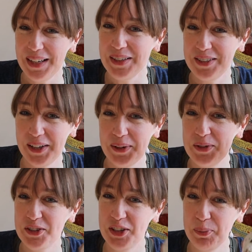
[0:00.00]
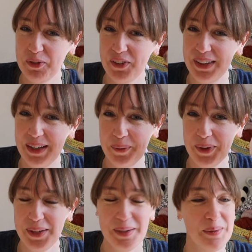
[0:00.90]
So super fun, that
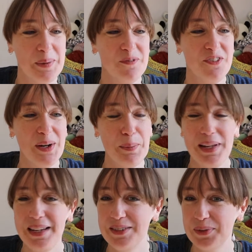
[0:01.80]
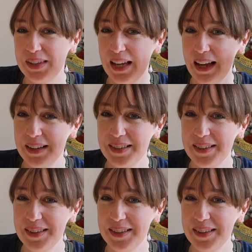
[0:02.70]
one. Very pleased with that.